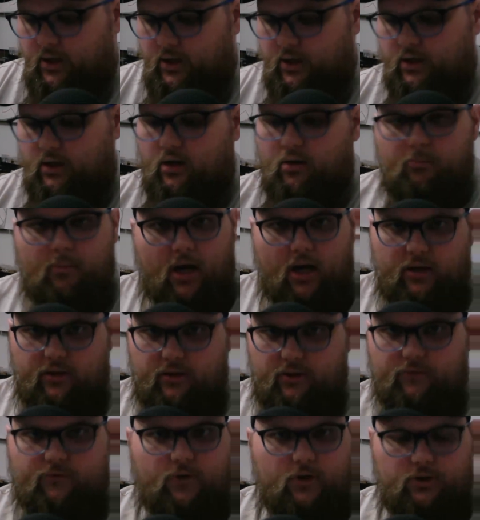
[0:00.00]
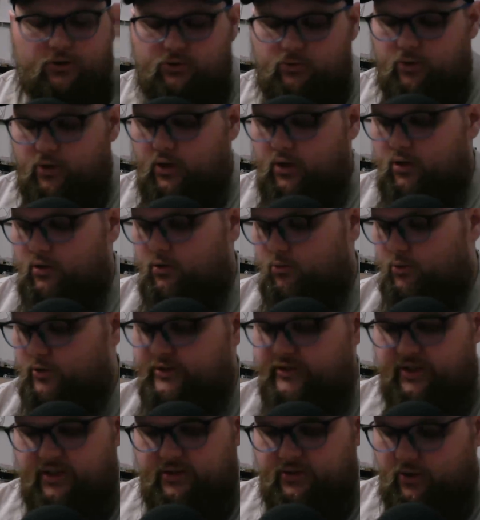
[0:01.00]
amot the first win, or
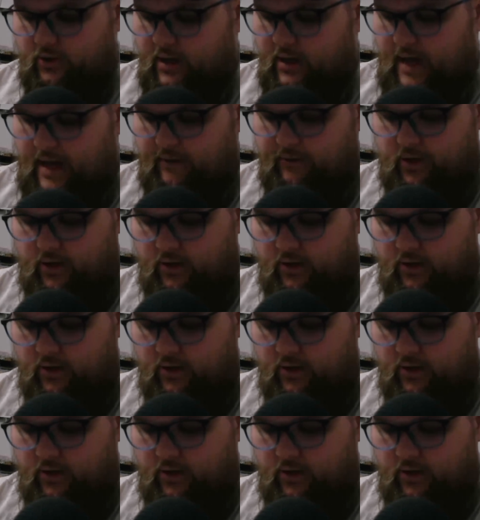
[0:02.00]
once they start having a